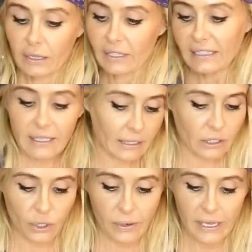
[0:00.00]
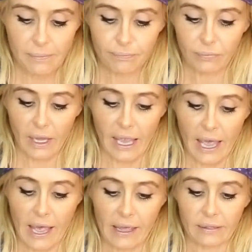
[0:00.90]
let's get to it,
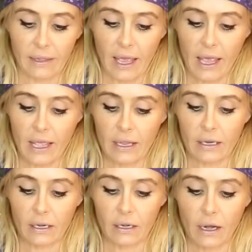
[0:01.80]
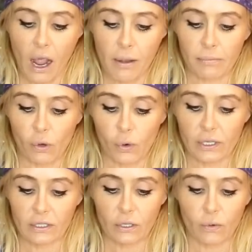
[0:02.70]
and then I'm
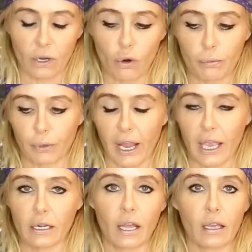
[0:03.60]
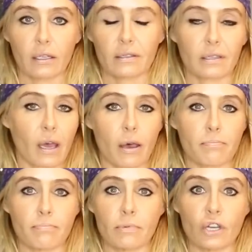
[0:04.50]
going to incorporate
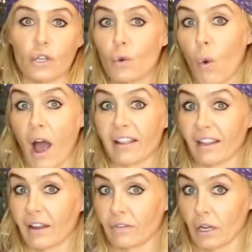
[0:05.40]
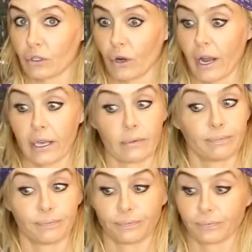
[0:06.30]
some new wine that I've not tried.
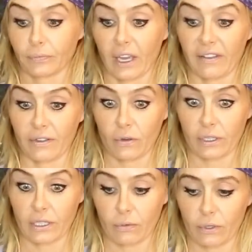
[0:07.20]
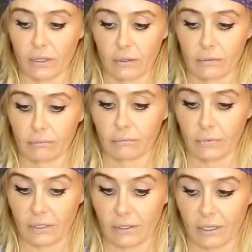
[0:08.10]
I have no idea what
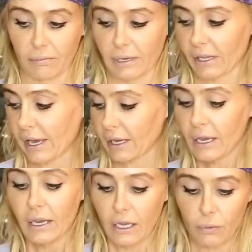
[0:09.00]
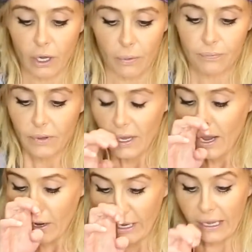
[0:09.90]
this is gonna be like. Here we go.
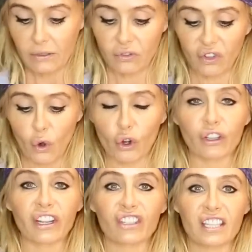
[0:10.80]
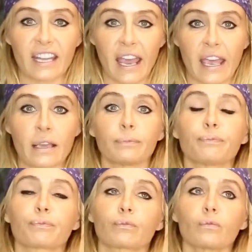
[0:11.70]
Okay, so earlier today,
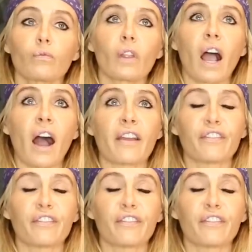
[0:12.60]
I